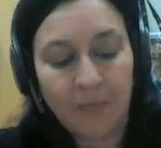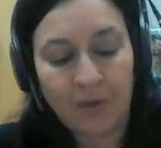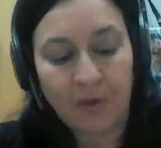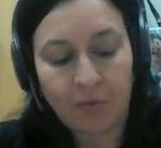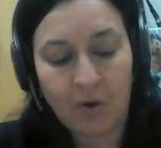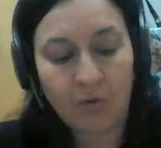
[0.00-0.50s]

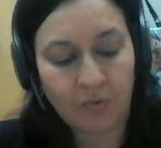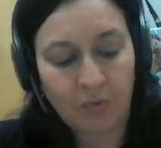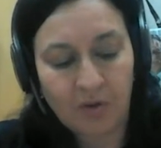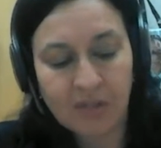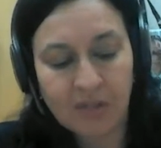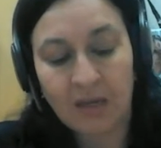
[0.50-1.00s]
You go through
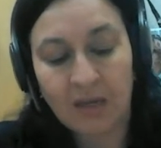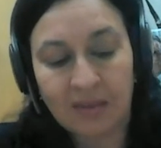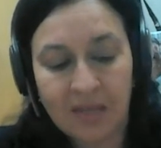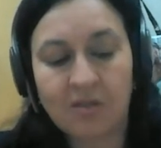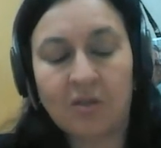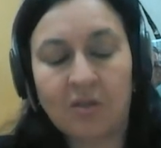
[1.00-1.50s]
and you say,
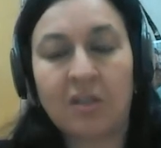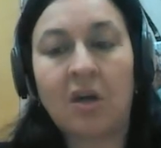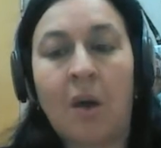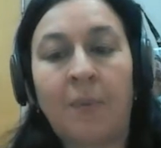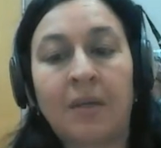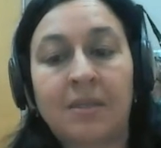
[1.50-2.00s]
these are the
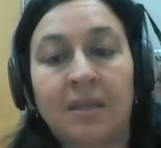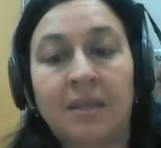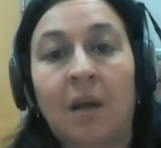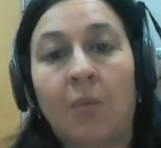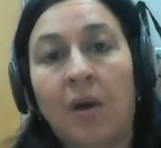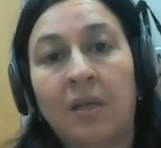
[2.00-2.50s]
topics that
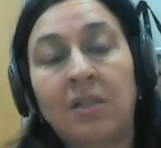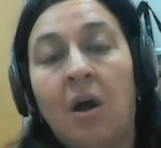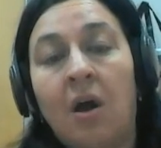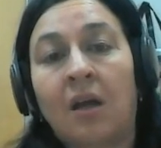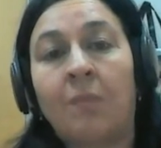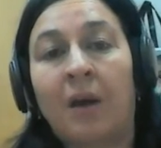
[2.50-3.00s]
I want to
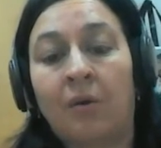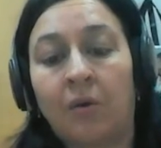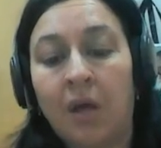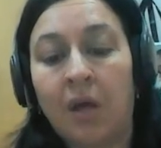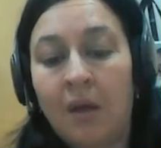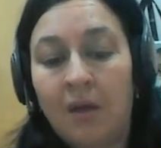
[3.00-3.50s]
talk
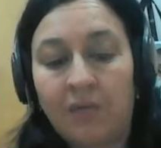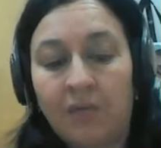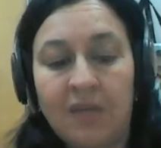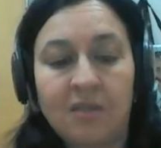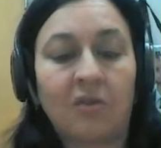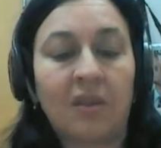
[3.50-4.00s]
about.
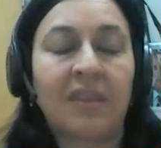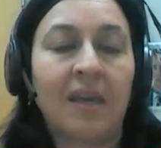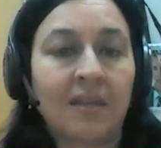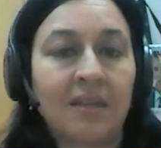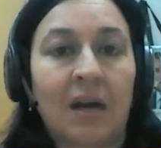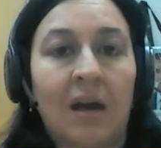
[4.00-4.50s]
These are the
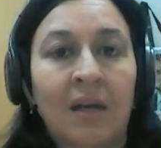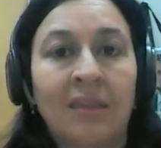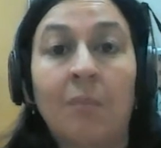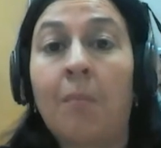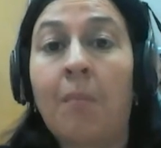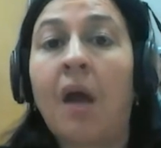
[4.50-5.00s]
things that I
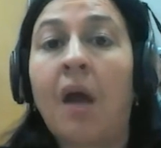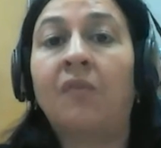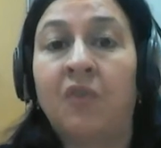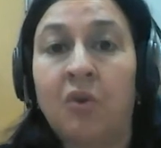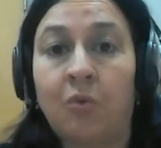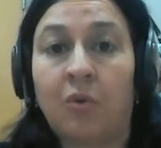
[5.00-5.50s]
think my
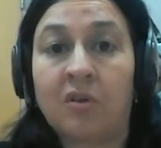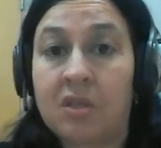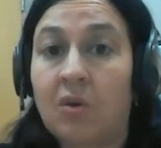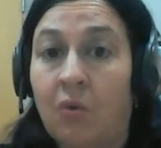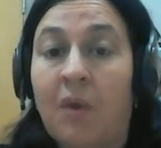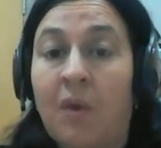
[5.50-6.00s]

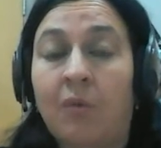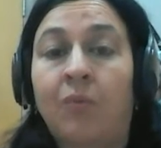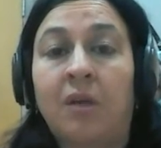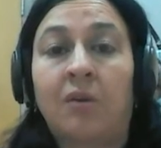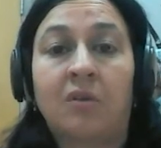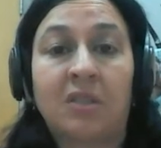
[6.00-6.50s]
viewers or my
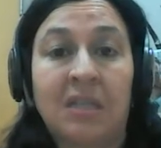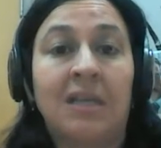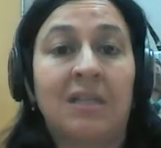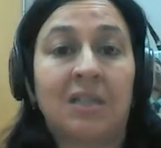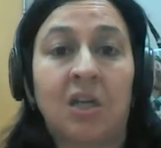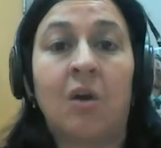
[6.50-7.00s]
readers
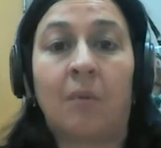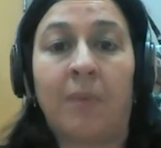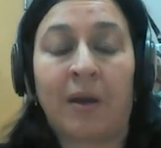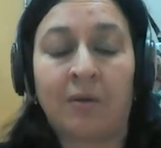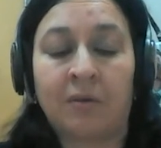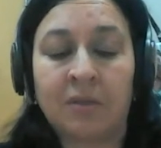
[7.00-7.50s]
need to know
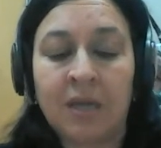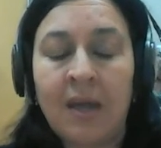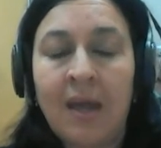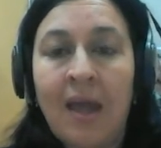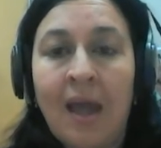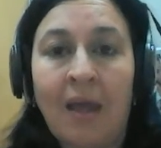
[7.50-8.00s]
about.
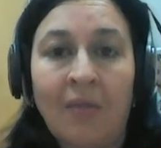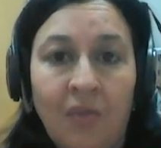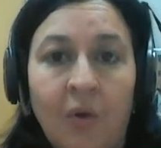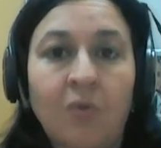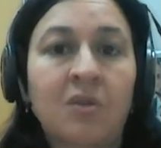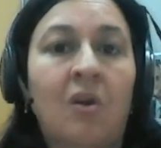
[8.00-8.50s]

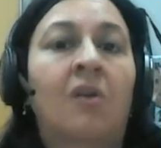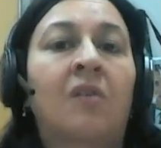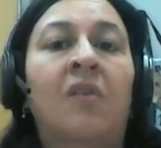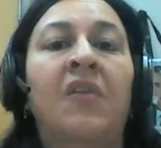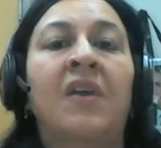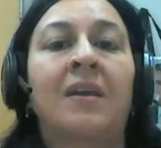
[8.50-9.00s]
And those are
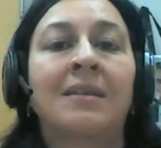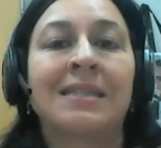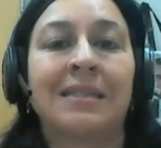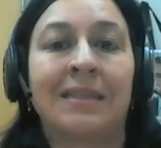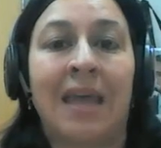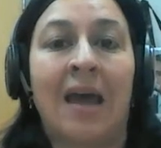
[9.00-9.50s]
the
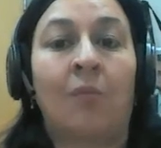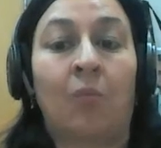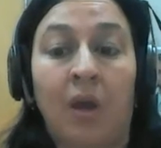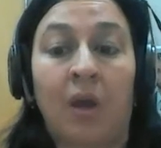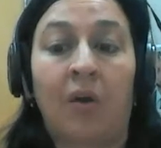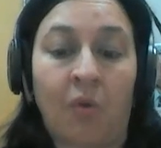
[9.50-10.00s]
things that
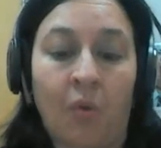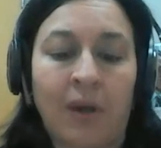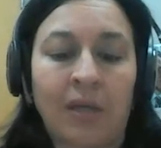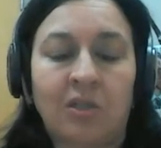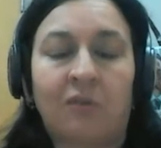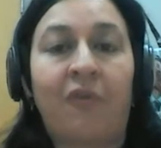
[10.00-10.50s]
we are
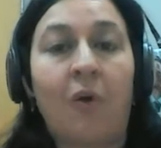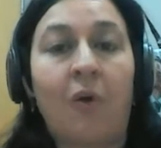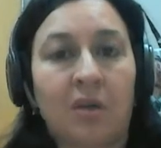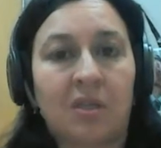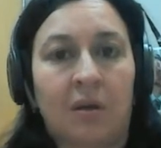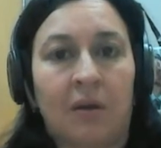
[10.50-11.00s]
going to
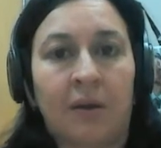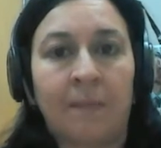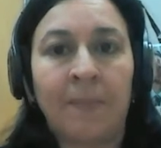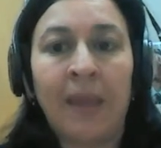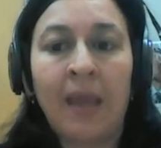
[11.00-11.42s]
focus on.